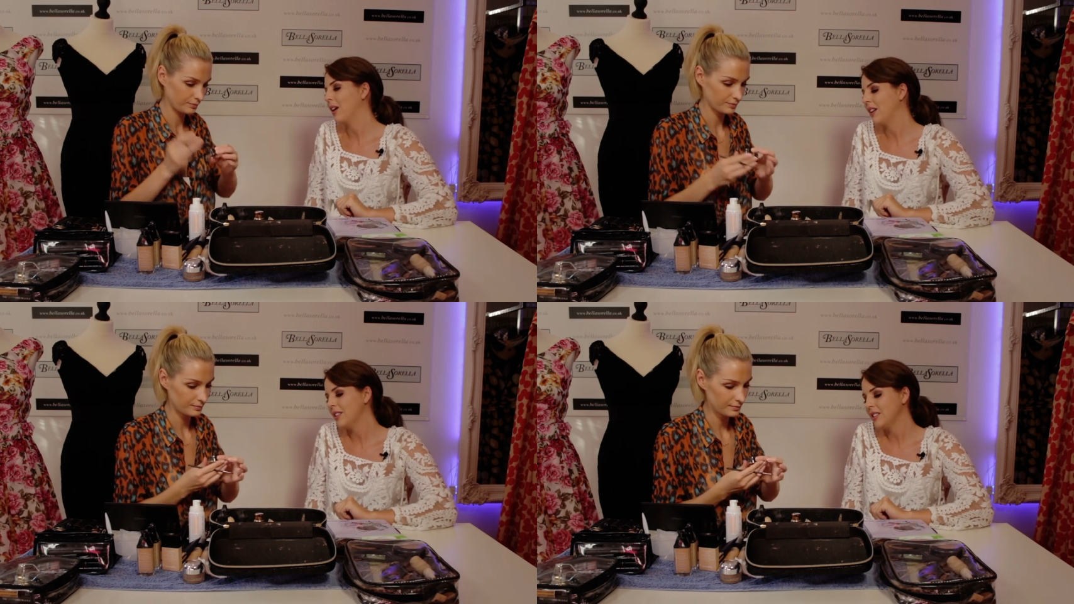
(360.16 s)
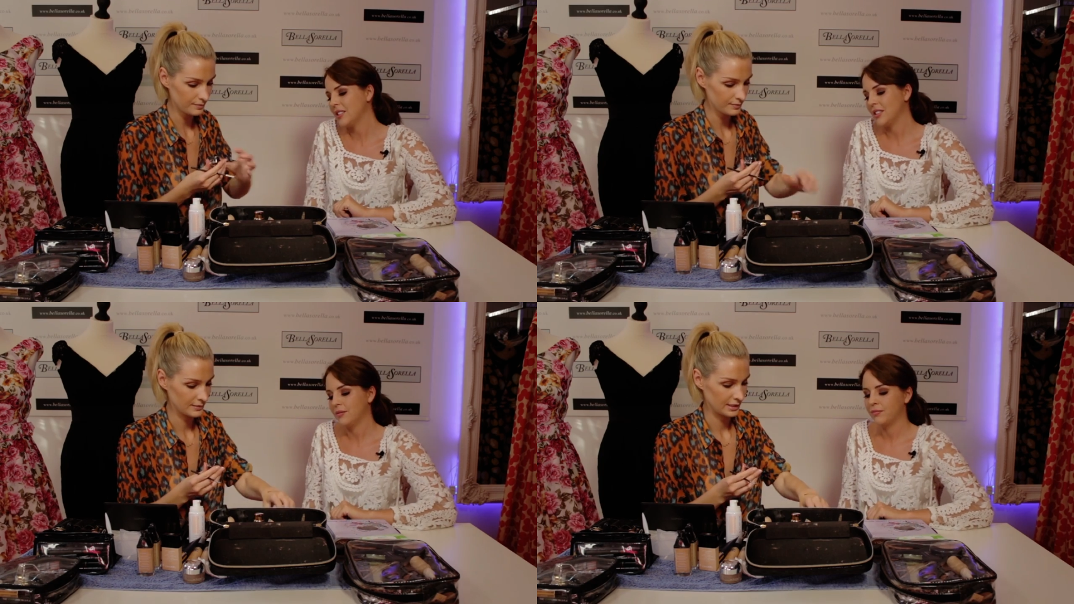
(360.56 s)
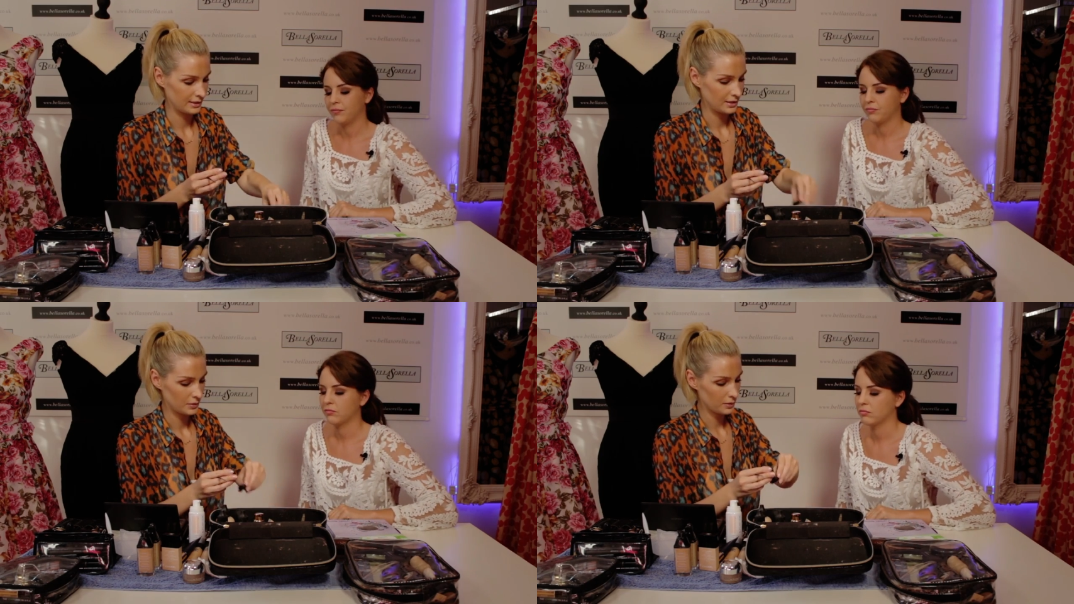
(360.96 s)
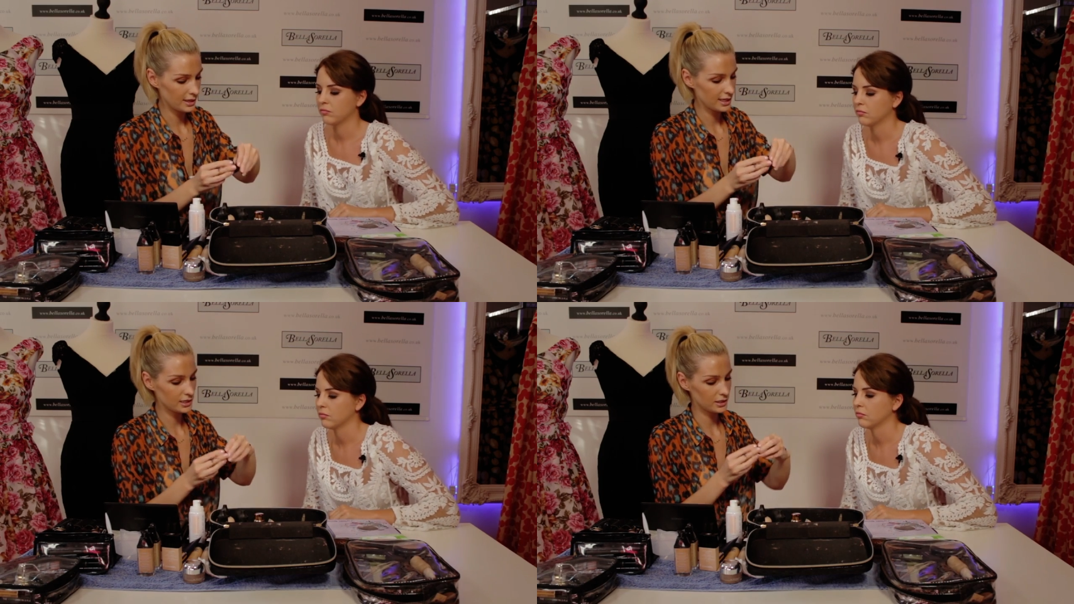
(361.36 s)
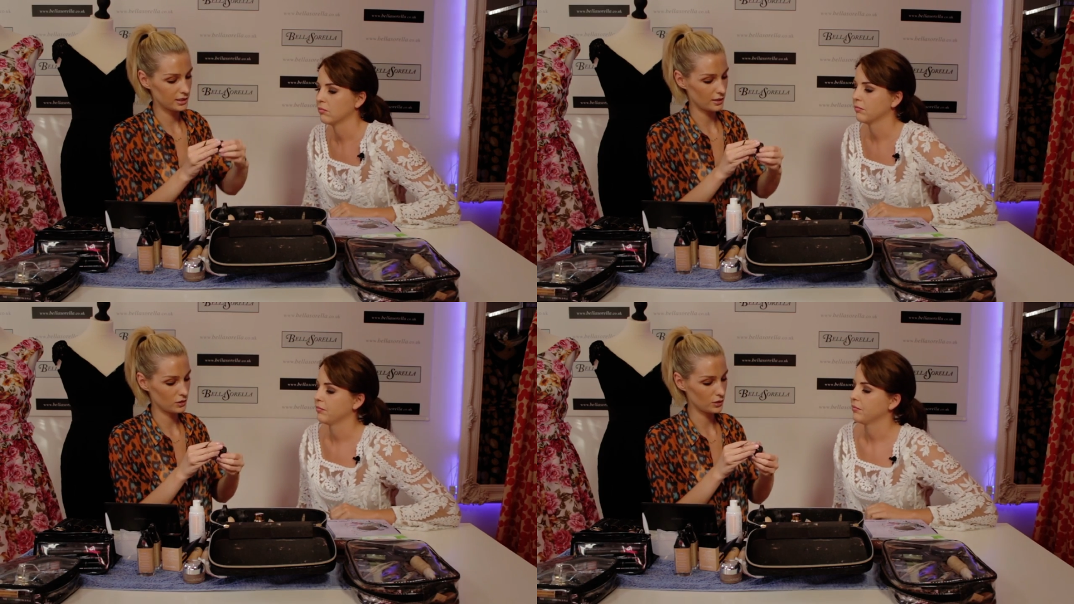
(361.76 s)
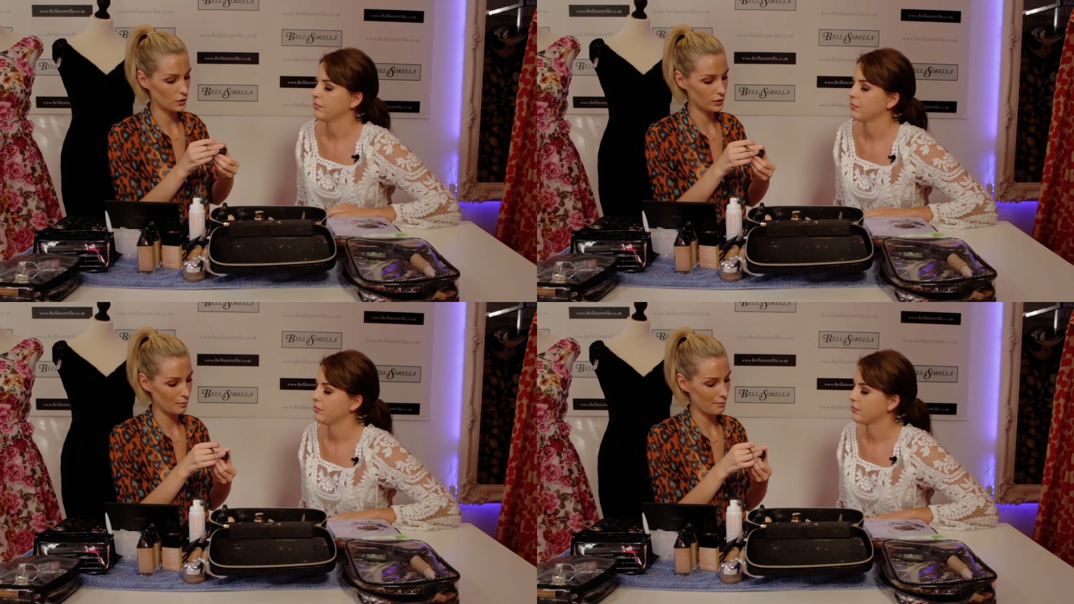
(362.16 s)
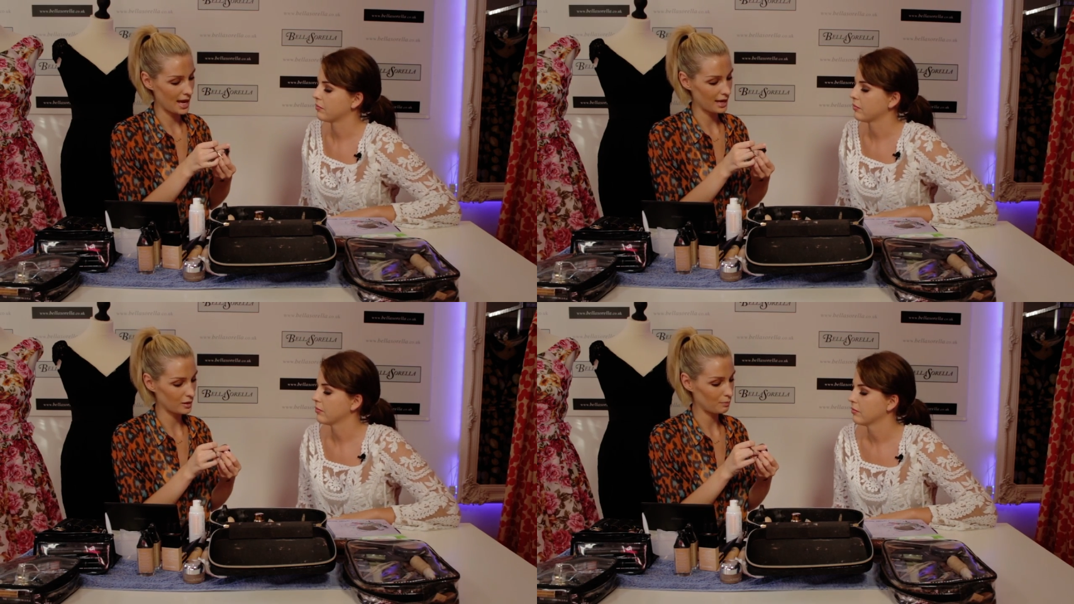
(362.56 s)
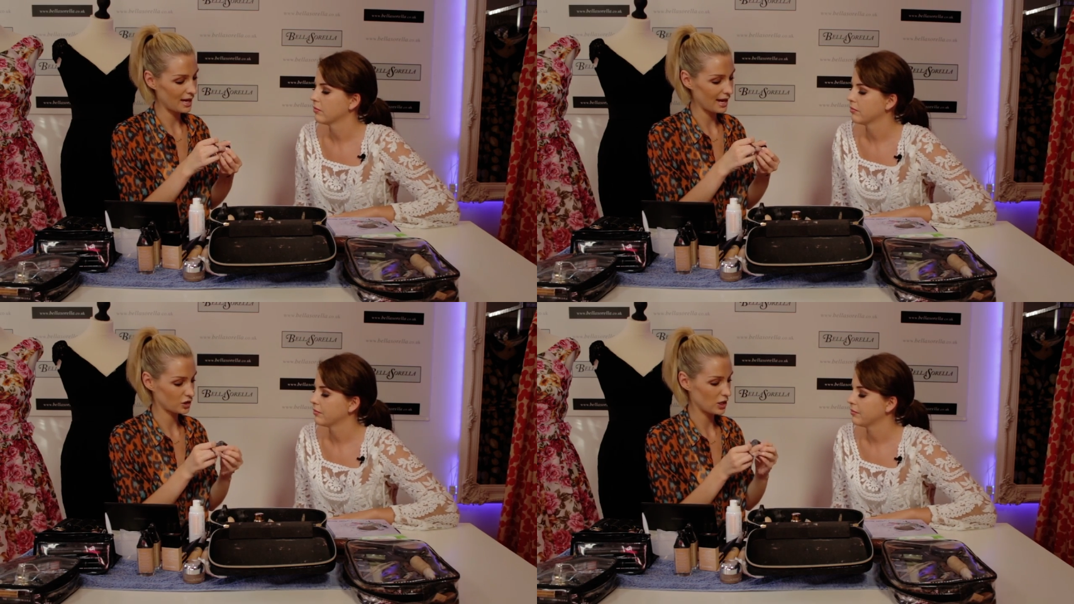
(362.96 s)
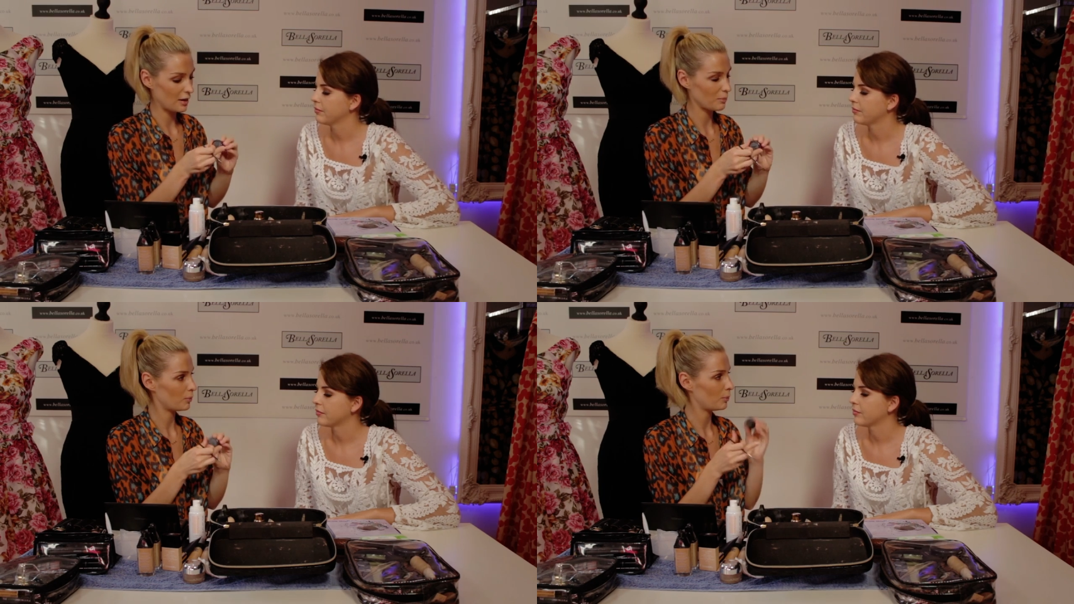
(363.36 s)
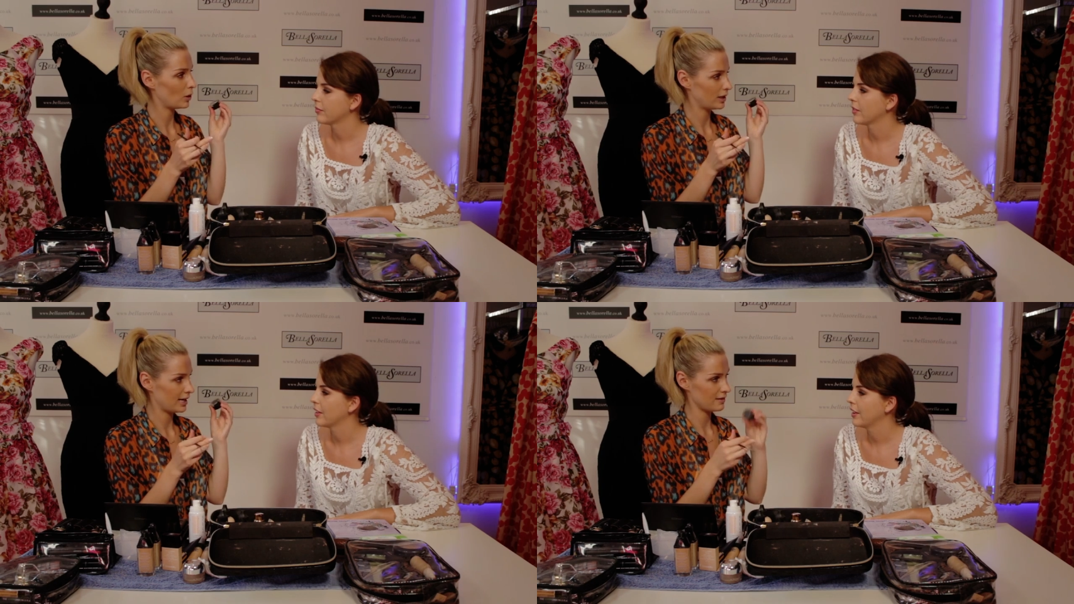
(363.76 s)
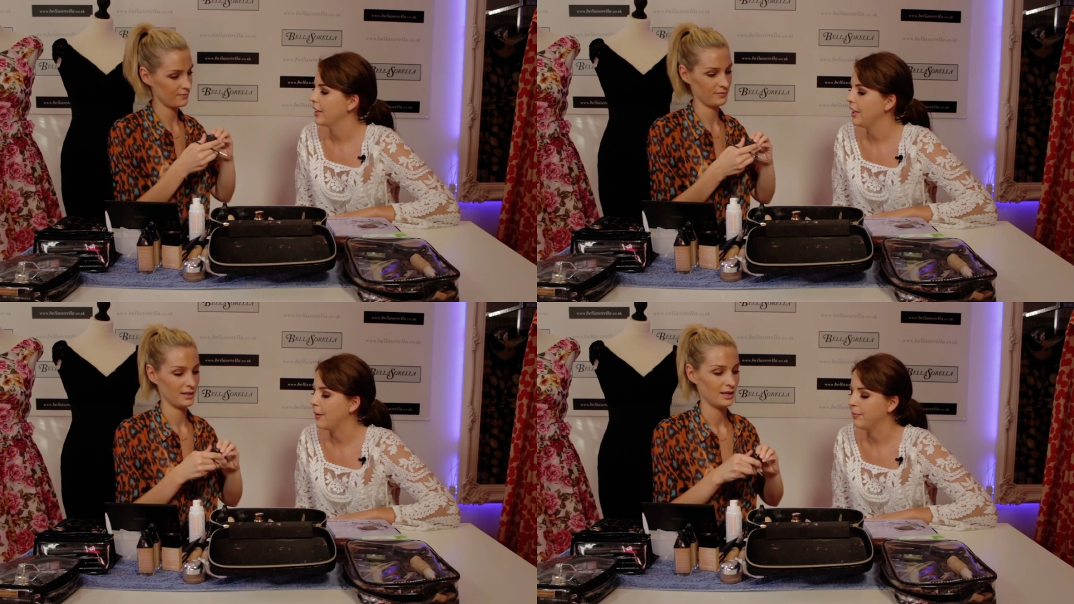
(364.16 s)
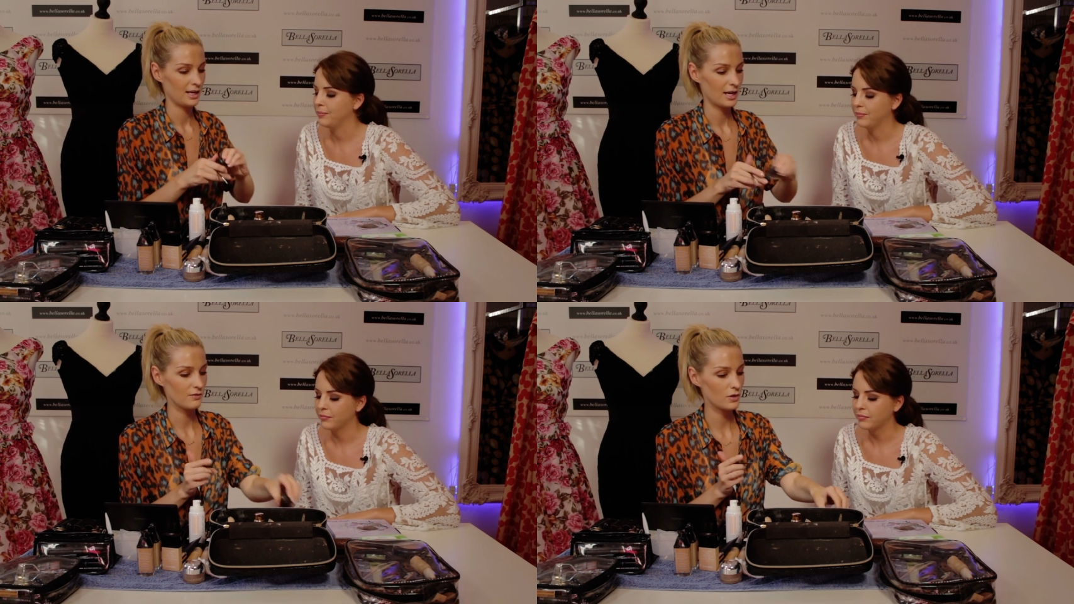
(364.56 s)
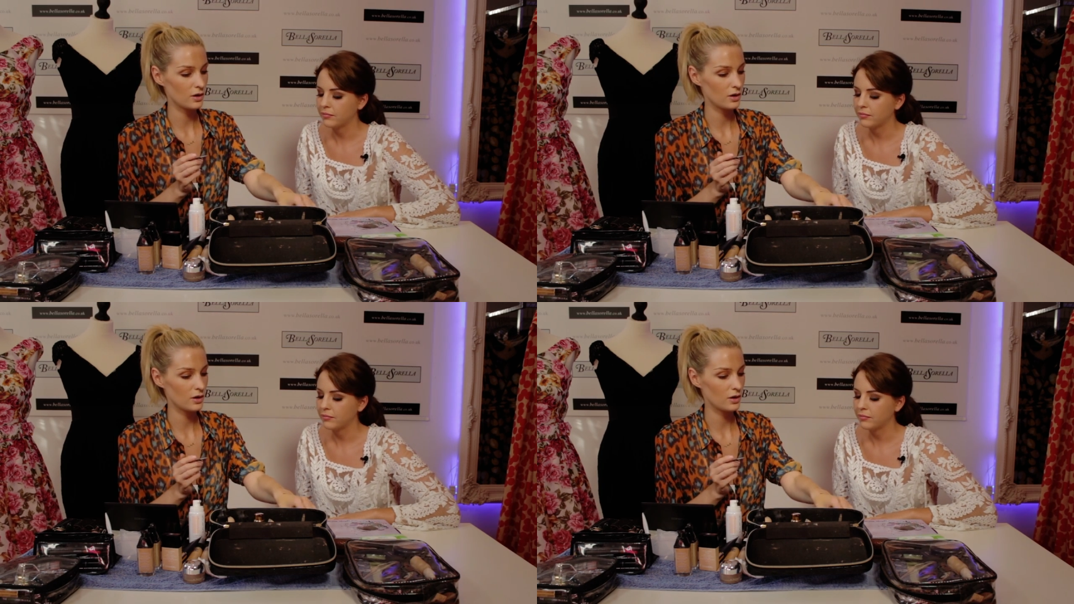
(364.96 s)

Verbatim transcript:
Speaker 1: colours. What I'm going to do is I've just got the MAC Blacktrack pot here. Yeah. I've